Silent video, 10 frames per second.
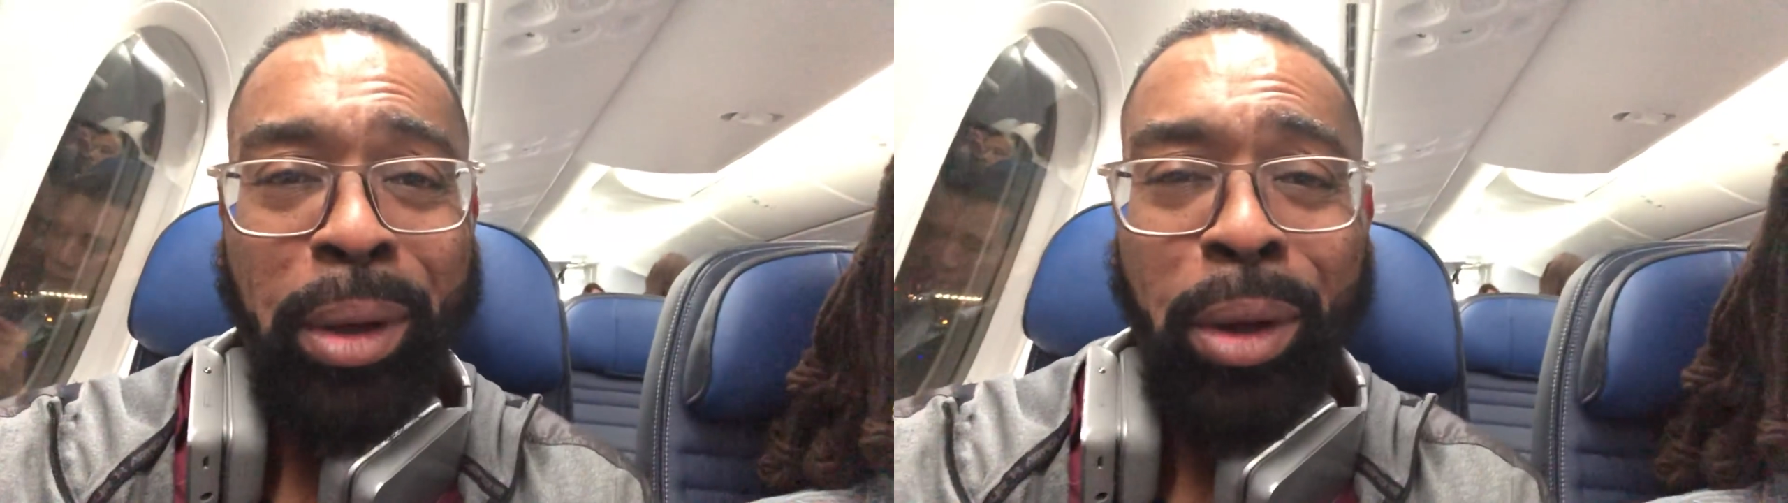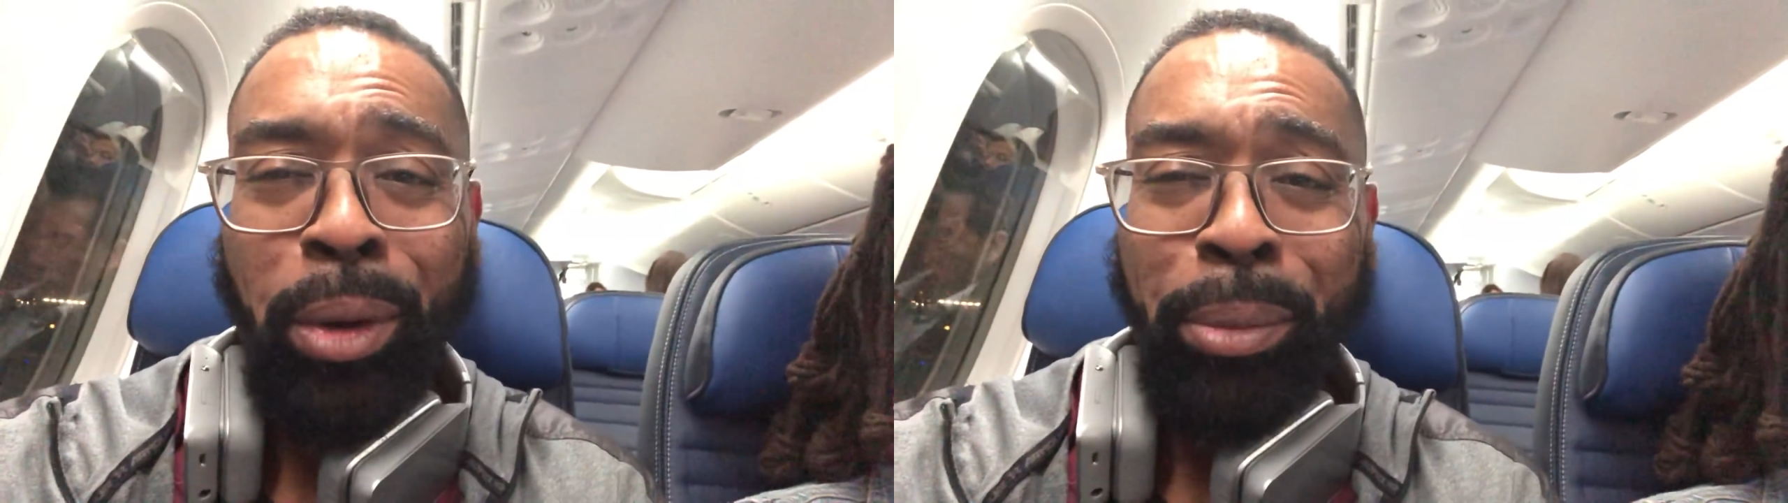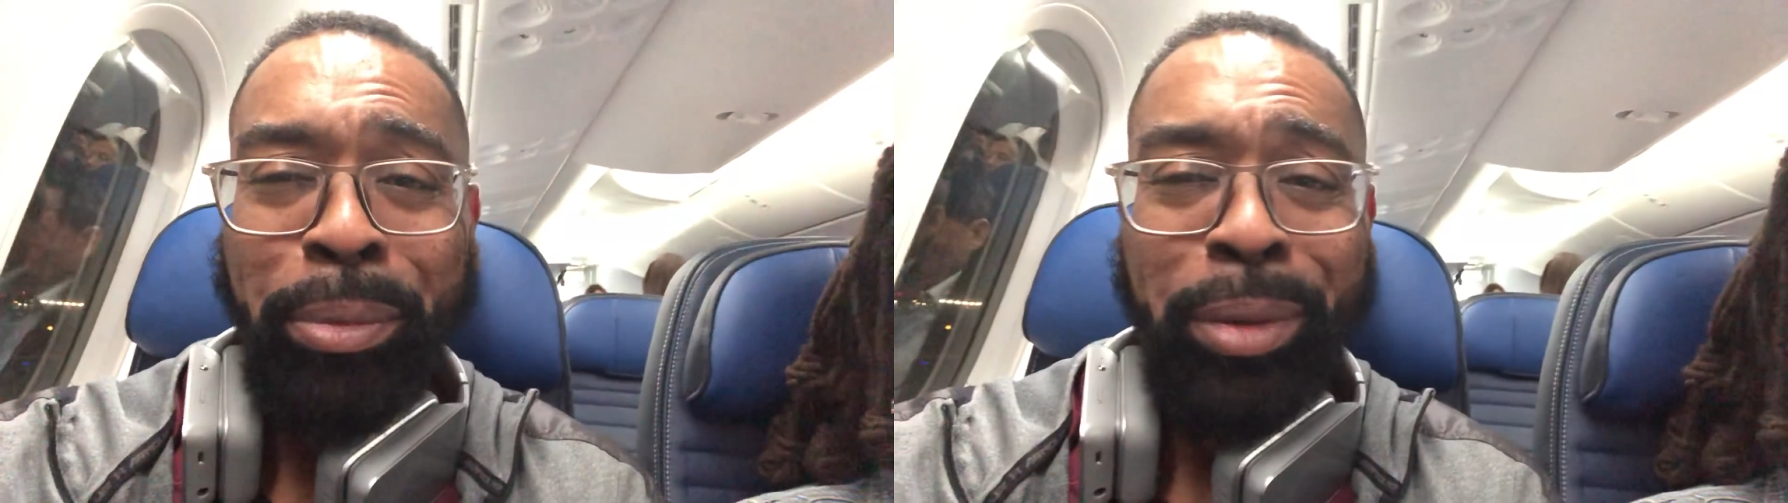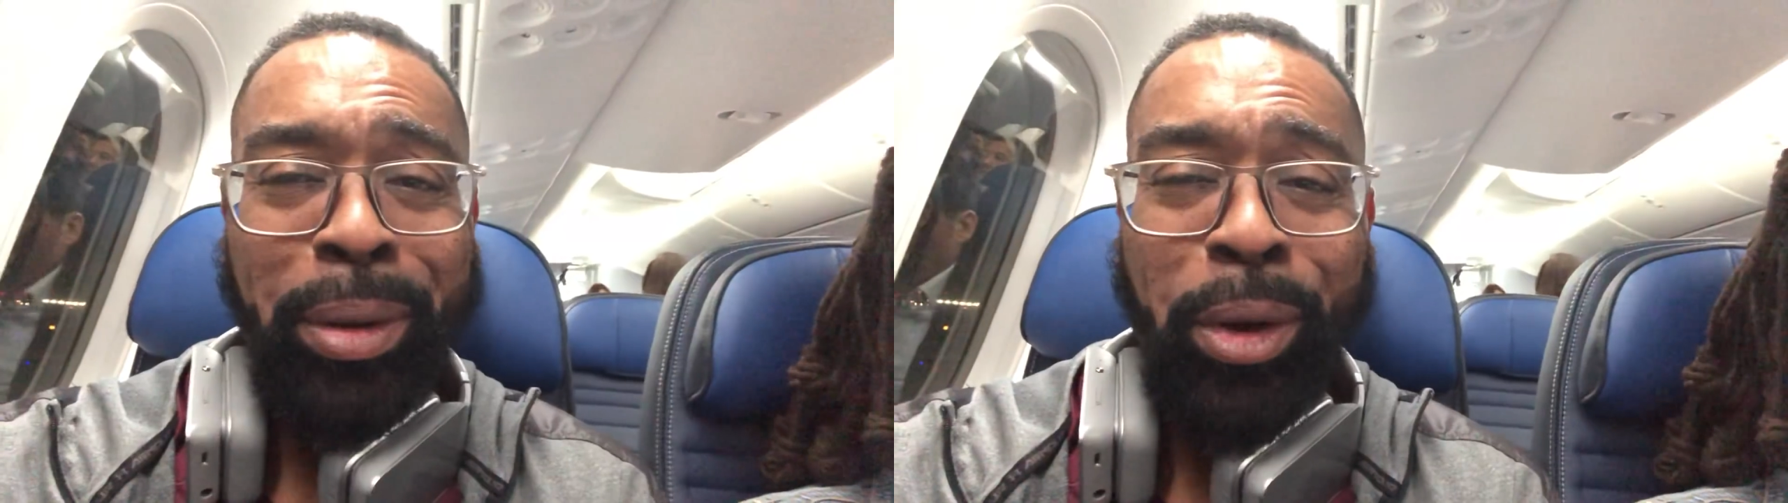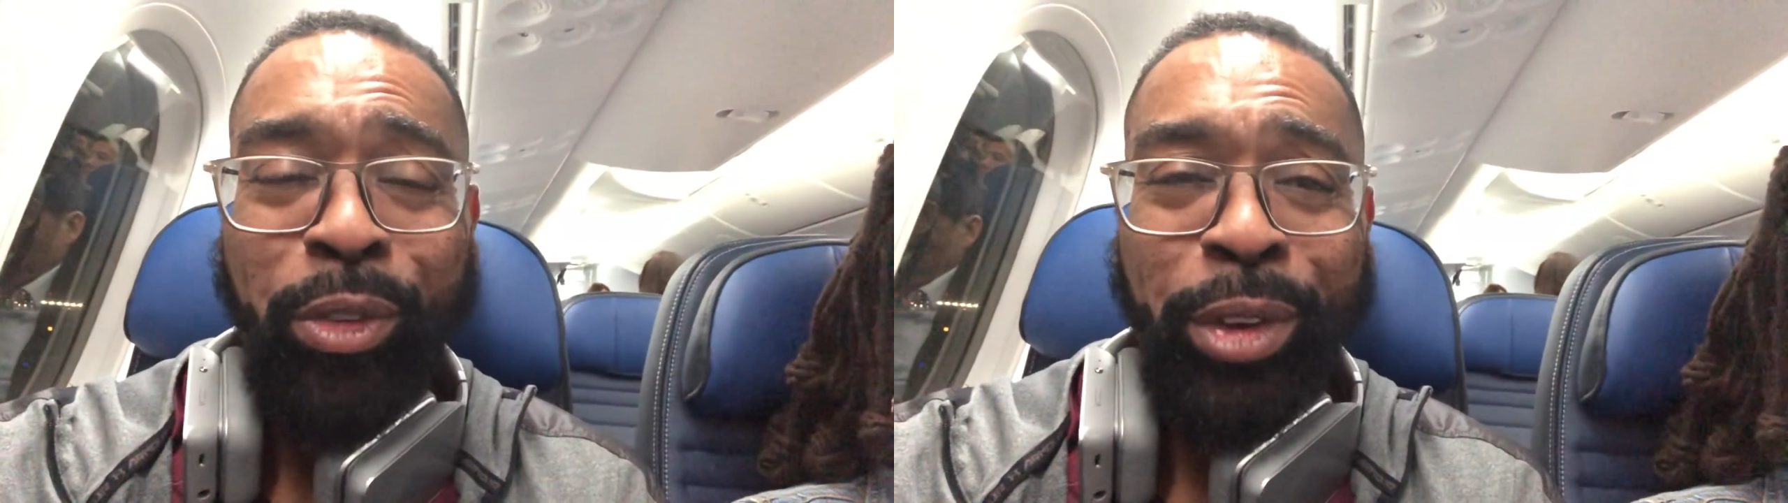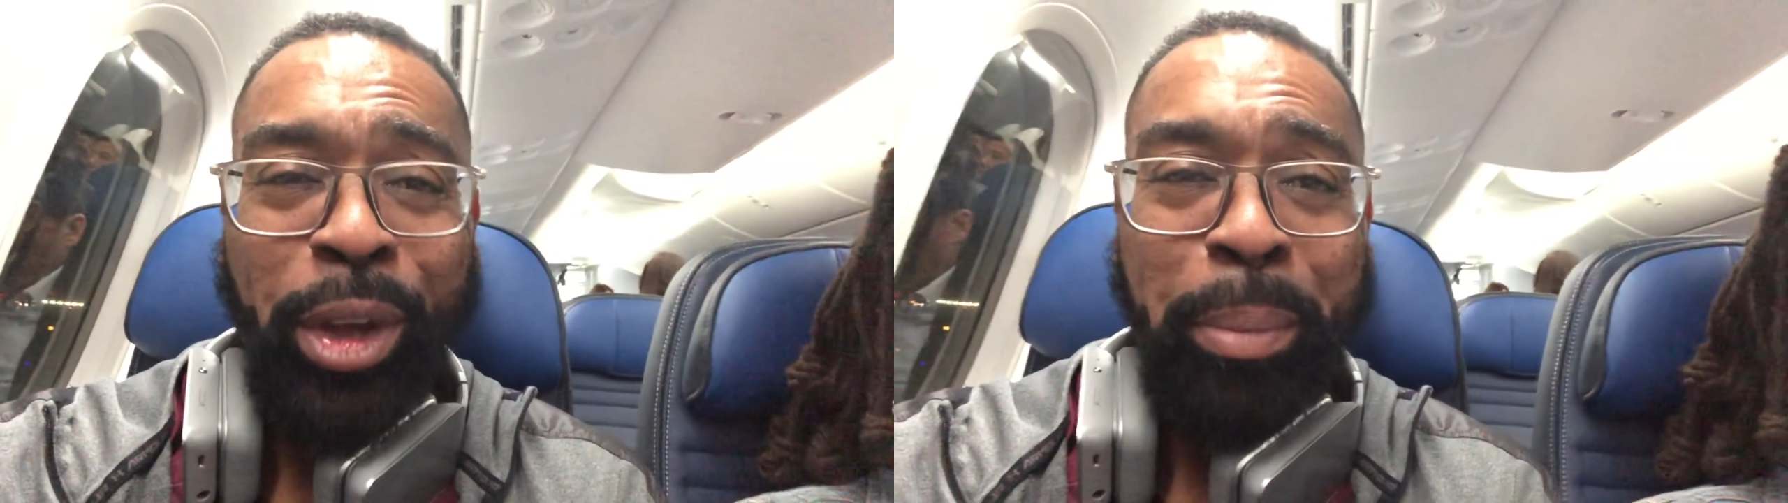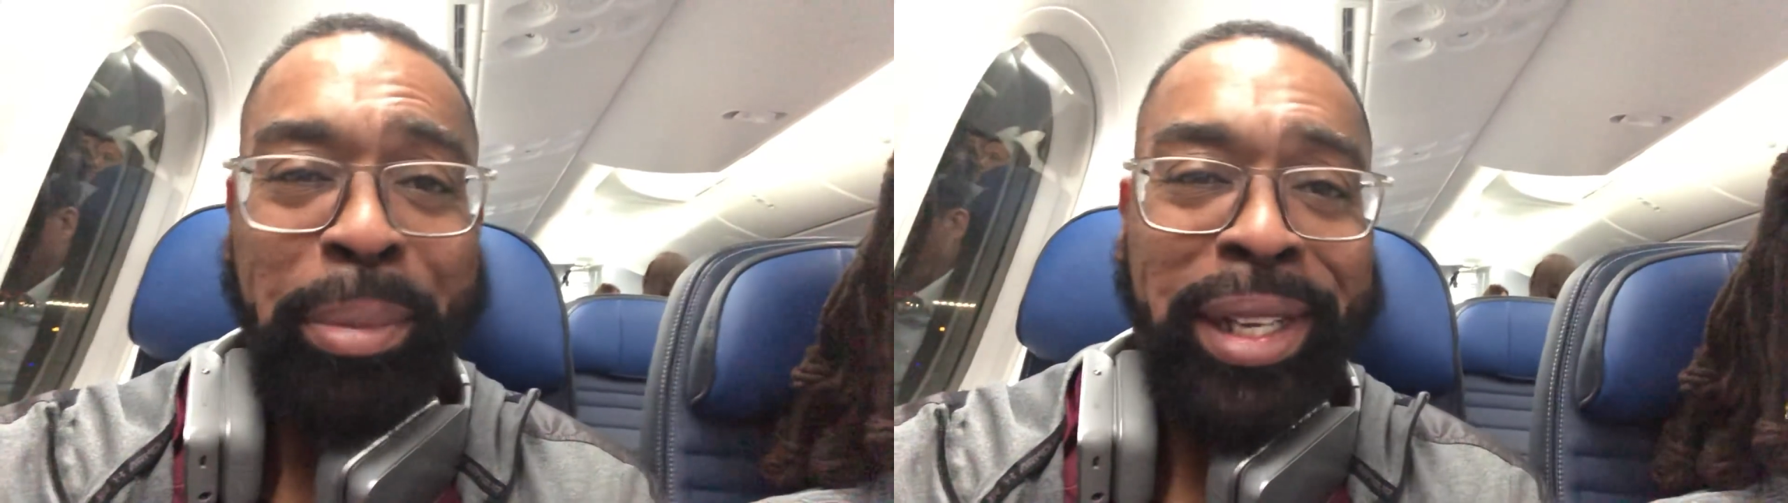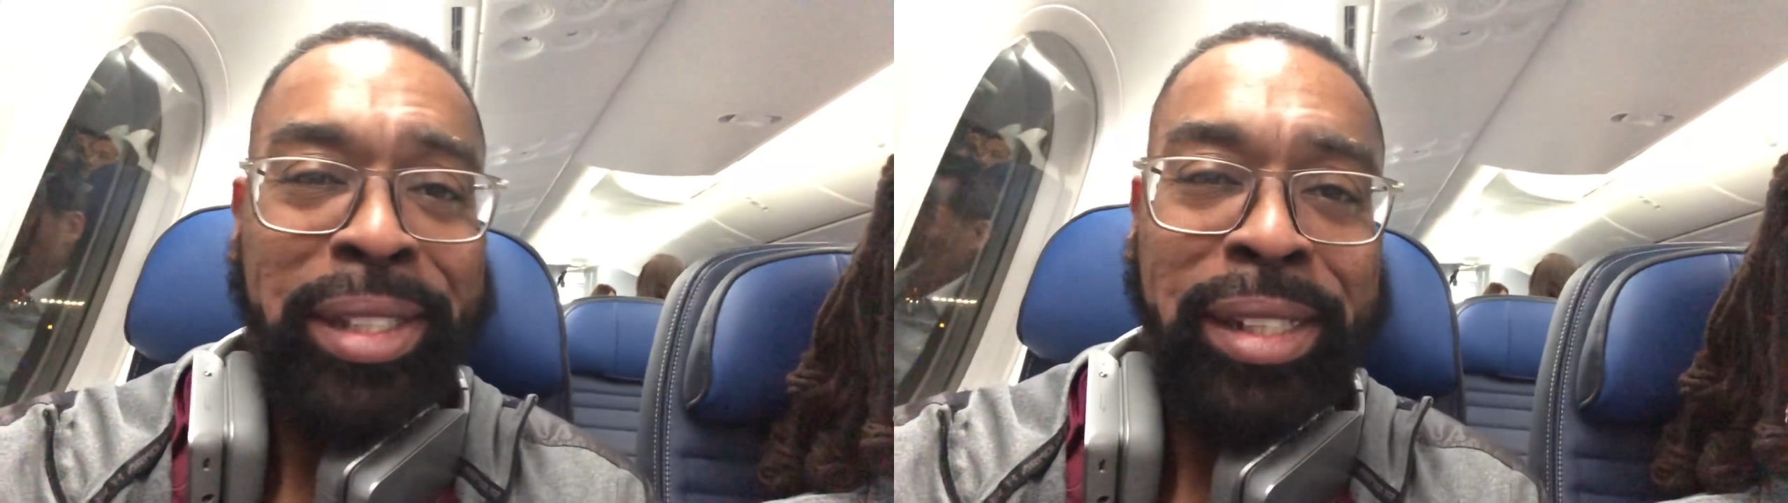hopefully a
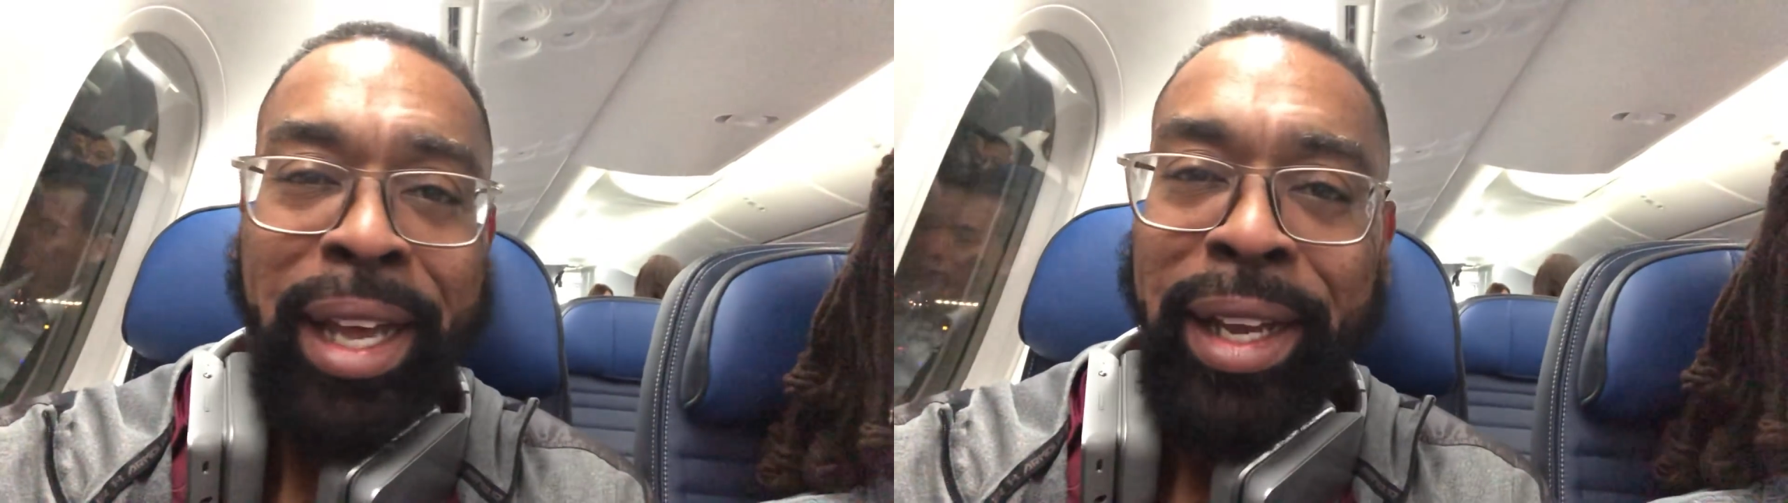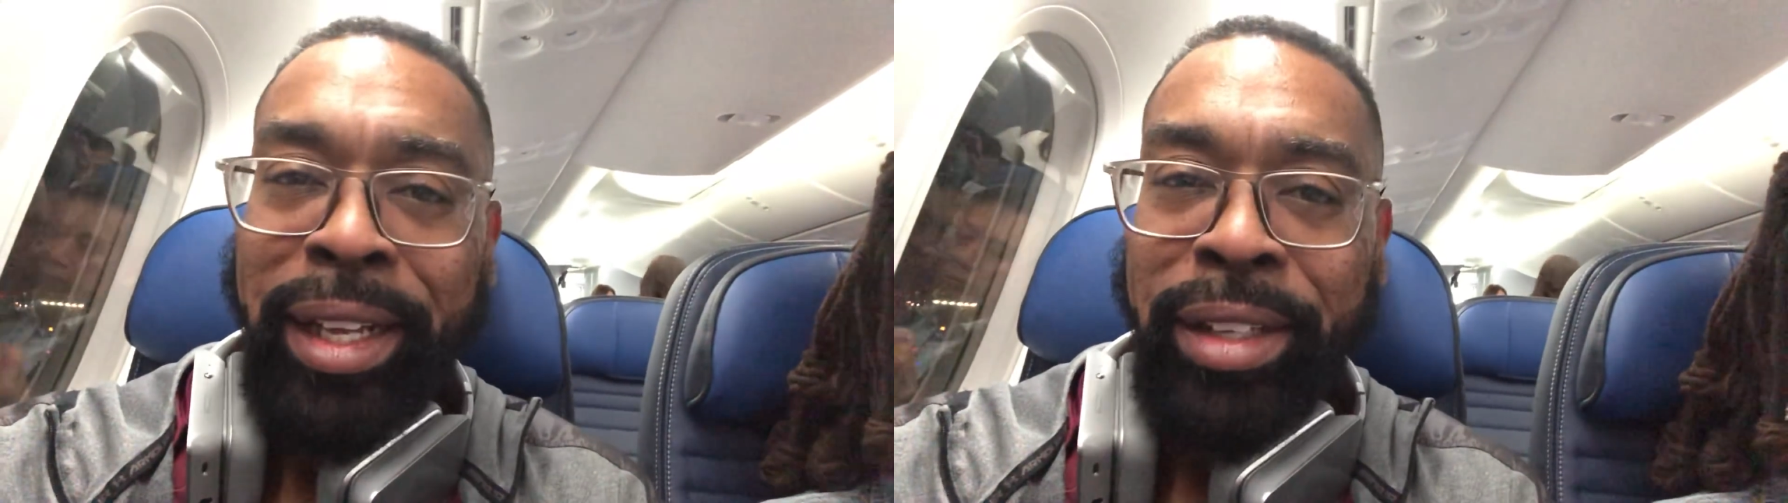big signing,